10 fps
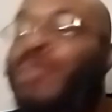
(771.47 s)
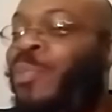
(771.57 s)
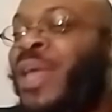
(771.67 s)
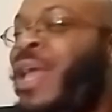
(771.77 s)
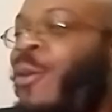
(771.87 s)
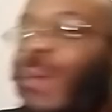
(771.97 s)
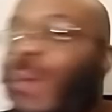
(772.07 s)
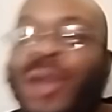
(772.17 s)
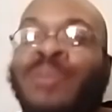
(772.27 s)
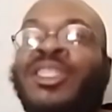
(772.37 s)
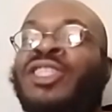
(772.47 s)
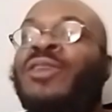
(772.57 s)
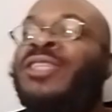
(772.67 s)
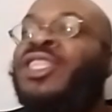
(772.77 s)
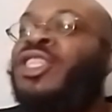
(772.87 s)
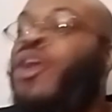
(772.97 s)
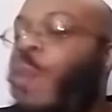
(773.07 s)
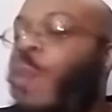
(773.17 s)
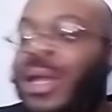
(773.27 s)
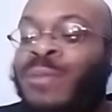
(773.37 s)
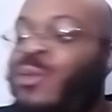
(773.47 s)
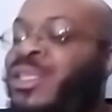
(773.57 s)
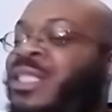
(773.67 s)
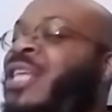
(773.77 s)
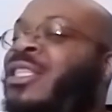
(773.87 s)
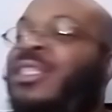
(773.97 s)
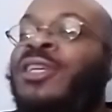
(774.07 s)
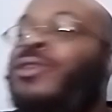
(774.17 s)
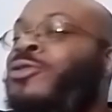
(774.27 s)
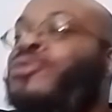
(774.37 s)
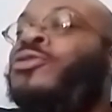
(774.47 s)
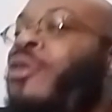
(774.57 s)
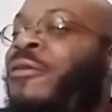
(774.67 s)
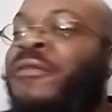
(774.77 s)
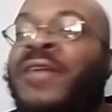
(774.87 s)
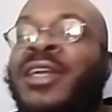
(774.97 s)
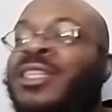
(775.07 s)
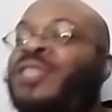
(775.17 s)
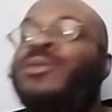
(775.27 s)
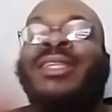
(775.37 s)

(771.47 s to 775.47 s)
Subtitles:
being with them, showing receipts to the new girlfriend that you...